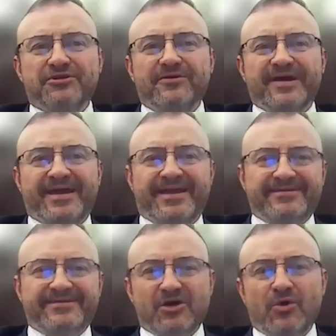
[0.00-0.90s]
you, General.
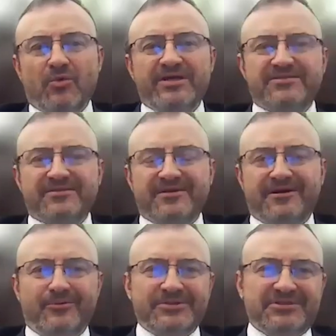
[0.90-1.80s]
And as always,
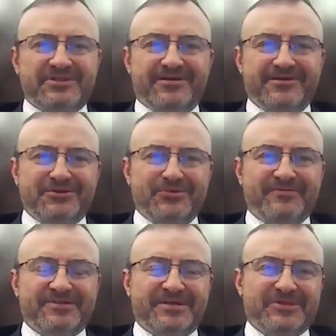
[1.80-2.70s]
I always tell
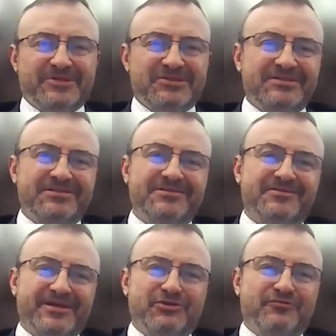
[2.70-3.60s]
you every time I see
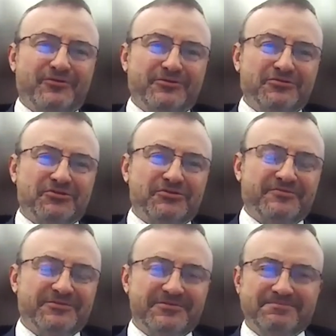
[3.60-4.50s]
you, thank you for your
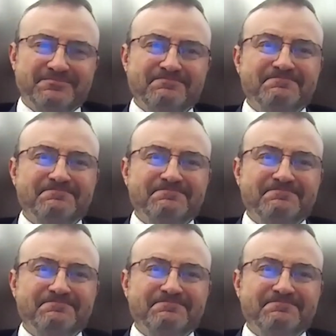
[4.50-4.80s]
service.